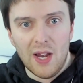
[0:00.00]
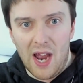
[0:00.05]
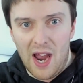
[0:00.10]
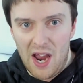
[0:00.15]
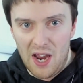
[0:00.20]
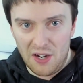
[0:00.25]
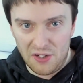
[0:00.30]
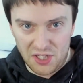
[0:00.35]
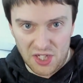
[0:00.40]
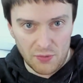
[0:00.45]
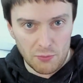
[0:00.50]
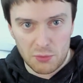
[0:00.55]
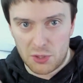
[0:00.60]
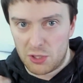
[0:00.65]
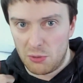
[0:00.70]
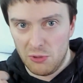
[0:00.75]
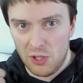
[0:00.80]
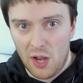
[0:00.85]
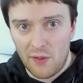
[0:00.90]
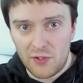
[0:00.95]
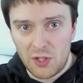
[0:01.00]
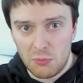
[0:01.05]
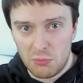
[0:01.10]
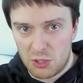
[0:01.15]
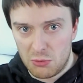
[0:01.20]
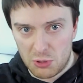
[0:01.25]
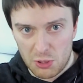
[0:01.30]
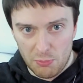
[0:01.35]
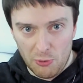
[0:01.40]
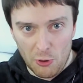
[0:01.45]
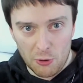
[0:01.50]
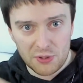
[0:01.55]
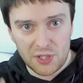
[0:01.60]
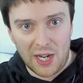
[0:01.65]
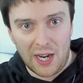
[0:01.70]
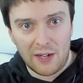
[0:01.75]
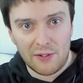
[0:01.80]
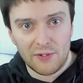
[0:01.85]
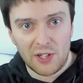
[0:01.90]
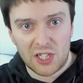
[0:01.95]
And give him some love, give him some support,
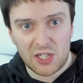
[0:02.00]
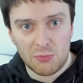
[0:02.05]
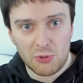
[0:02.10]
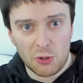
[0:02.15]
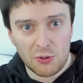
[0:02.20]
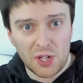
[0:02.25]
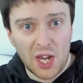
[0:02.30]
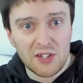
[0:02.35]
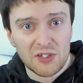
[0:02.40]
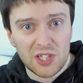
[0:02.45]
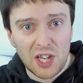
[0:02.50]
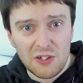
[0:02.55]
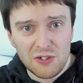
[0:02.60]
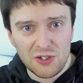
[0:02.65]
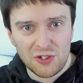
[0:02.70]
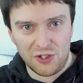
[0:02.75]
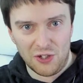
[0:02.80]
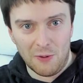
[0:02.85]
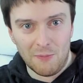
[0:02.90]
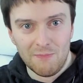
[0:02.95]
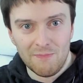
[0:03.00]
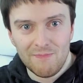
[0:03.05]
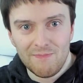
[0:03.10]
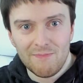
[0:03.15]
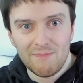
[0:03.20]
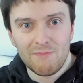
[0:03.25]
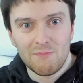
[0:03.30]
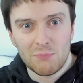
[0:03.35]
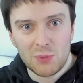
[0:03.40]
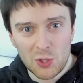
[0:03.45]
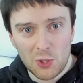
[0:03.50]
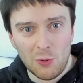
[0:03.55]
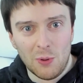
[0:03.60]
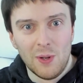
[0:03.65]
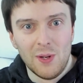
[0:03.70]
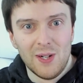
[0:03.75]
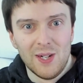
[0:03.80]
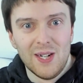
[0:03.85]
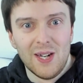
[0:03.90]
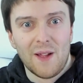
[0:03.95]
and let him know that I sent you. So,
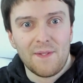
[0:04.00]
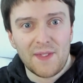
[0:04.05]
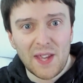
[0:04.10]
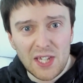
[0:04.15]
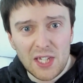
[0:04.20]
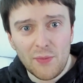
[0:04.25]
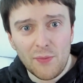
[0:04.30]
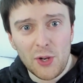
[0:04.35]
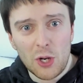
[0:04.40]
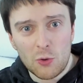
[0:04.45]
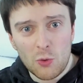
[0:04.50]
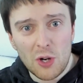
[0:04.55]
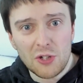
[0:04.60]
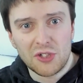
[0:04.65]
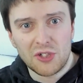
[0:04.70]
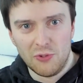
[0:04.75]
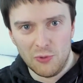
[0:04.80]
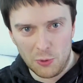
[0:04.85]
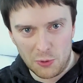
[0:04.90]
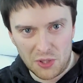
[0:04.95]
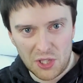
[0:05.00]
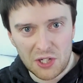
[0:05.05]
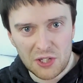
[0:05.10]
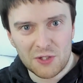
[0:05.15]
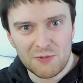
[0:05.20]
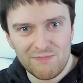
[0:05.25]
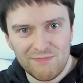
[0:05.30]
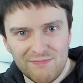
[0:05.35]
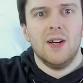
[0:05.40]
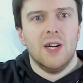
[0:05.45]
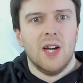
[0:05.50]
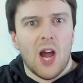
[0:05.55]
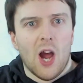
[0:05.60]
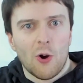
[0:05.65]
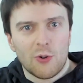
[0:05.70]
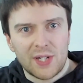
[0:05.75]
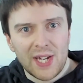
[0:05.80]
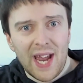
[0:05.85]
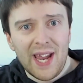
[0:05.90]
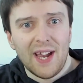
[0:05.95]
thank you for your question, Lucas.
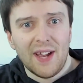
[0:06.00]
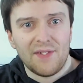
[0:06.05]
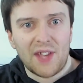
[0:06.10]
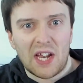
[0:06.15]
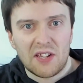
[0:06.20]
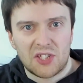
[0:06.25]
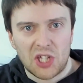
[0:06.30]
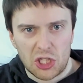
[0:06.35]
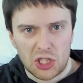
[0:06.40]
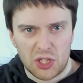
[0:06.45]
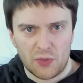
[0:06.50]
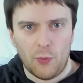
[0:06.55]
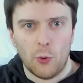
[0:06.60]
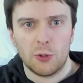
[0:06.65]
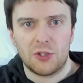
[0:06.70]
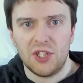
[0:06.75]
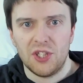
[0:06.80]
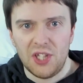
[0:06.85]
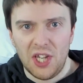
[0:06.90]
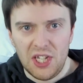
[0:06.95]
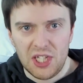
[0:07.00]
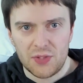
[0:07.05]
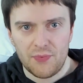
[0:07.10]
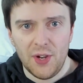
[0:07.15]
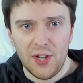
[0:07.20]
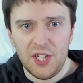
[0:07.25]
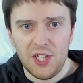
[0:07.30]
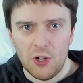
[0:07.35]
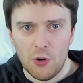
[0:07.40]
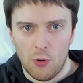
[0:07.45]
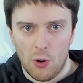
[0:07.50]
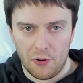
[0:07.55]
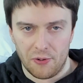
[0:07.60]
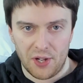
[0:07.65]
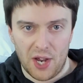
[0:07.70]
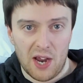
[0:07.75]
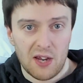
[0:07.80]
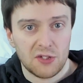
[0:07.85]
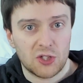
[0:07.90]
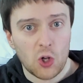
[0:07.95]
Okay, and that does it for today's video on
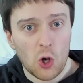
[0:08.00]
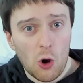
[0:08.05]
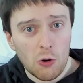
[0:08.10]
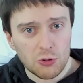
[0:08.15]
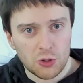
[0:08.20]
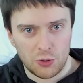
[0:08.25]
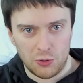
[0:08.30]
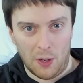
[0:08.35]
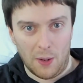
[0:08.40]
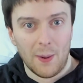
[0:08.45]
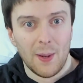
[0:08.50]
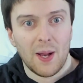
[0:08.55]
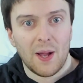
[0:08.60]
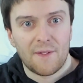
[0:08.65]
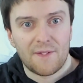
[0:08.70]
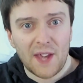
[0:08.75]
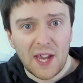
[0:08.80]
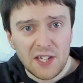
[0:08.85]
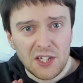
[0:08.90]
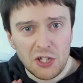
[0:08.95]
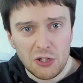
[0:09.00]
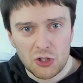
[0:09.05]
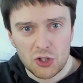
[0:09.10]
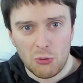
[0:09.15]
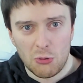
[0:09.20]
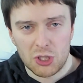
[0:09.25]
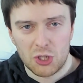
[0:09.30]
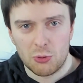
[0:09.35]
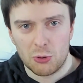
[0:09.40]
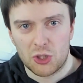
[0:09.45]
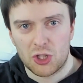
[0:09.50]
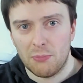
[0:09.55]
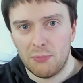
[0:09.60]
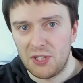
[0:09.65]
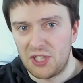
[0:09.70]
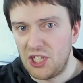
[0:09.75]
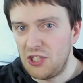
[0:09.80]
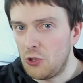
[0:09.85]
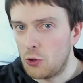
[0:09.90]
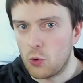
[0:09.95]
Ask Ultra. Thank you so much for
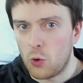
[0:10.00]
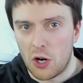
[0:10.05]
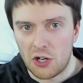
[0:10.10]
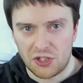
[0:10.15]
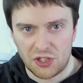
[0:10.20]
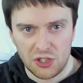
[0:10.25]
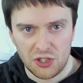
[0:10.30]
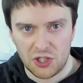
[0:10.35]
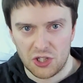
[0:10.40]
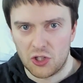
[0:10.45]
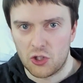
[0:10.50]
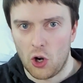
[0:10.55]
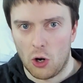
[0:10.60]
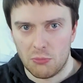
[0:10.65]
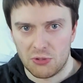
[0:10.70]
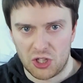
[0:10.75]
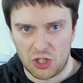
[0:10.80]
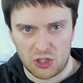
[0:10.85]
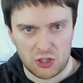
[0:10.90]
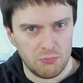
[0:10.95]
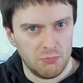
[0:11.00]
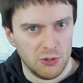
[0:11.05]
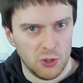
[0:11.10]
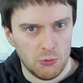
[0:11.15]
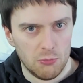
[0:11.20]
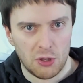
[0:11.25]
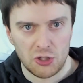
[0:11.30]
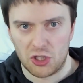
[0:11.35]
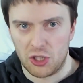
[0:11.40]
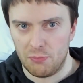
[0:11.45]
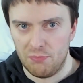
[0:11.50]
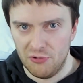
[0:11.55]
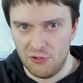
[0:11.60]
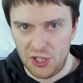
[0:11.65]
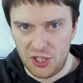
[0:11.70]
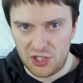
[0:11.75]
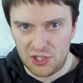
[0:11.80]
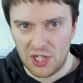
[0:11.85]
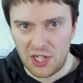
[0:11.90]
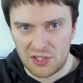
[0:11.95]
submitting your questions in the comment section below, much
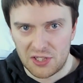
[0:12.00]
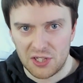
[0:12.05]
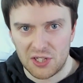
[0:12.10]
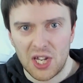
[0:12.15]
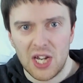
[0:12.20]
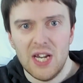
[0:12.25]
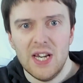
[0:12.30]
appreciated.